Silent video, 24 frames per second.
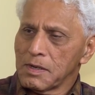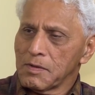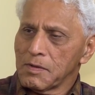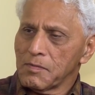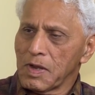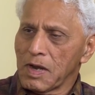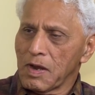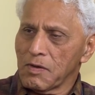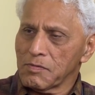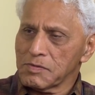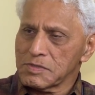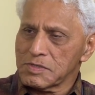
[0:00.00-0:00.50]

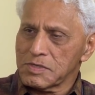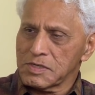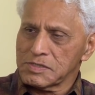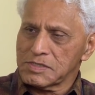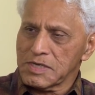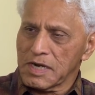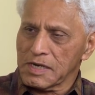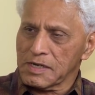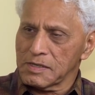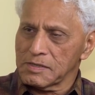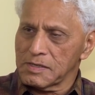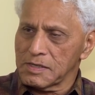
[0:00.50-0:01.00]
when I was
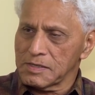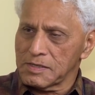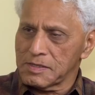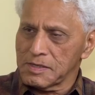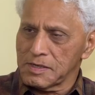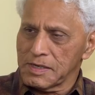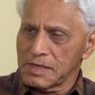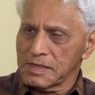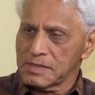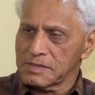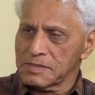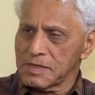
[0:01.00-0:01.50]
rejected the
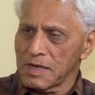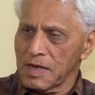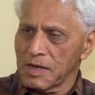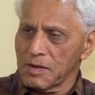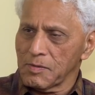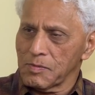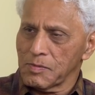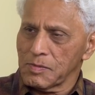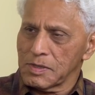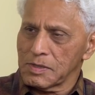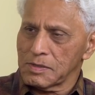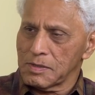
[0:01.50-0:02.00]
30th
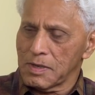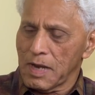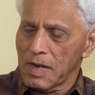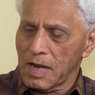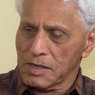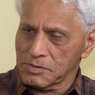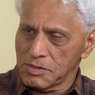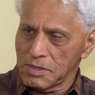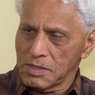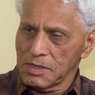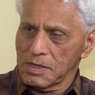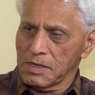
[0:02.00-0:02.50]
time, it
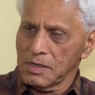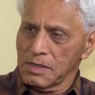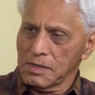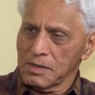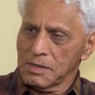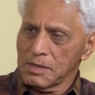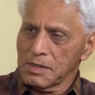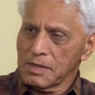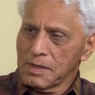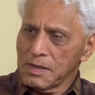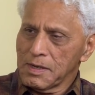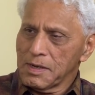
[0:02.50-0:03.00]
actually
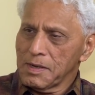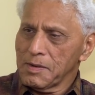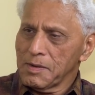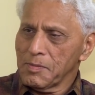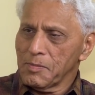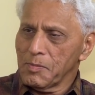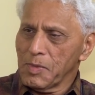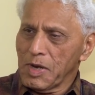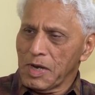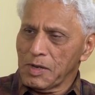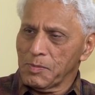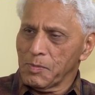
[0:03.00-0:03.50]

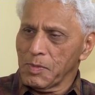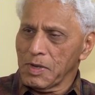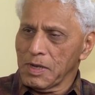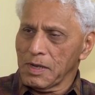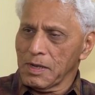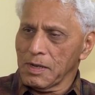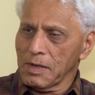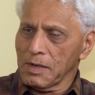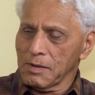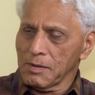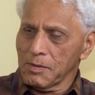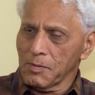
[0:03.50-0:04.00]
made
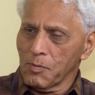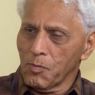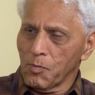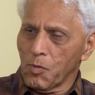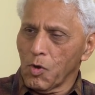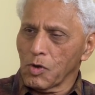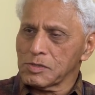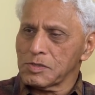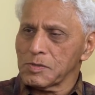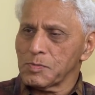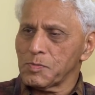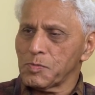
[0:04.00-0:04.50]
me
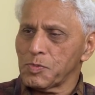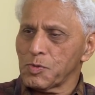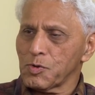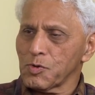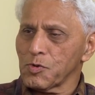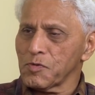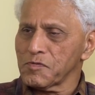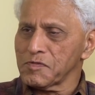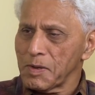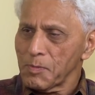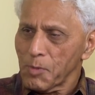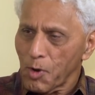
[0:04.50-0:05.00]
want to
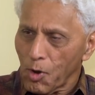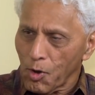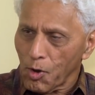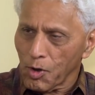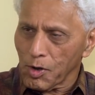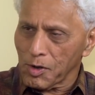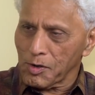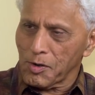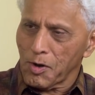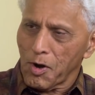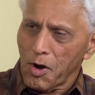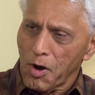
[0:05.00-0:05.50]
prove them
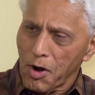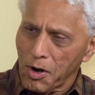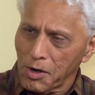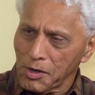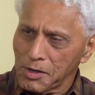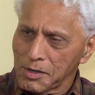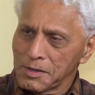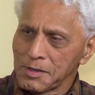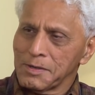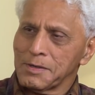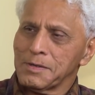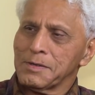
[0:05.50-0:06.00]
all
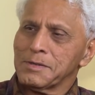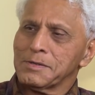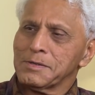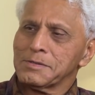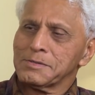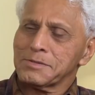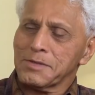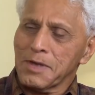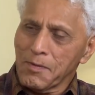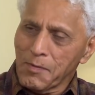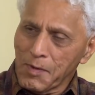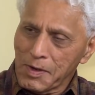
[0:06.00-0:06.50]
wrong.
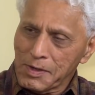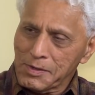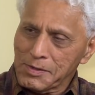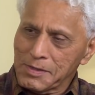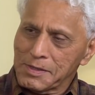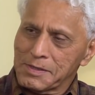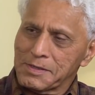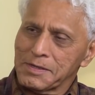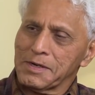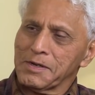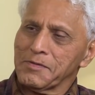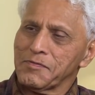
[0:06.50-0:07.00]
So I went to
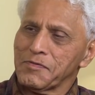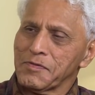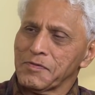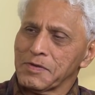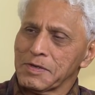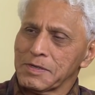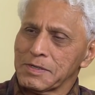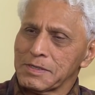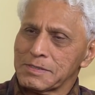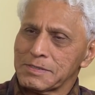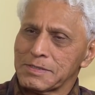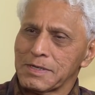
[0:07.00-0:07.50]
the
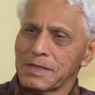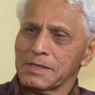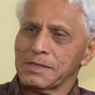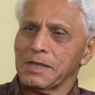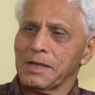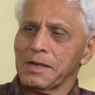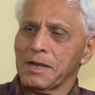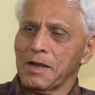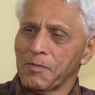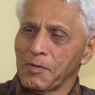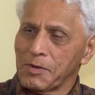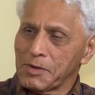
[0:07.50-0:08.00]
31st, and
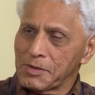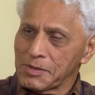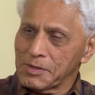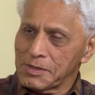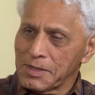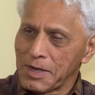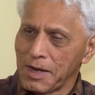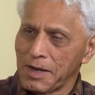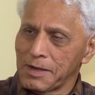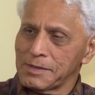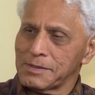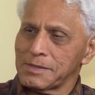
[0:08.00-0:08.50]
then I went to
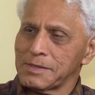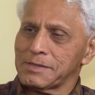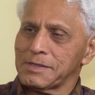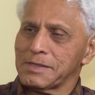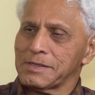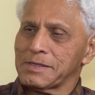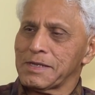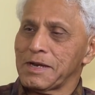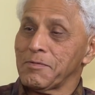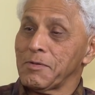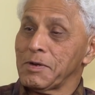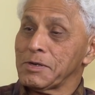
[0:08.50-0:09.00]
the 100th,
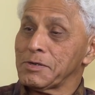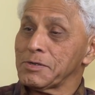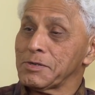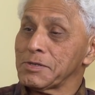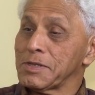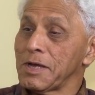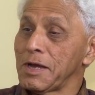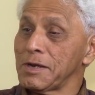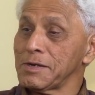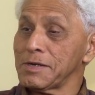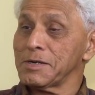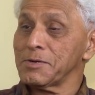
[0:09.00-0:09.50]
and then I went to
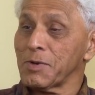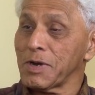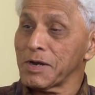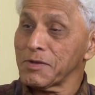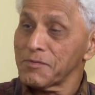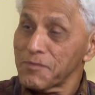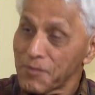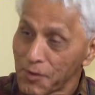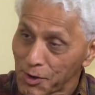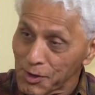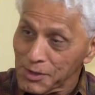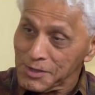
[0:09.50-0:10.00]
the
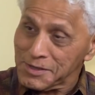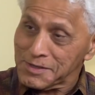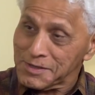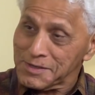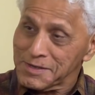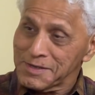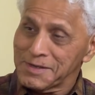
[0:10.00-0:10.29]
124th.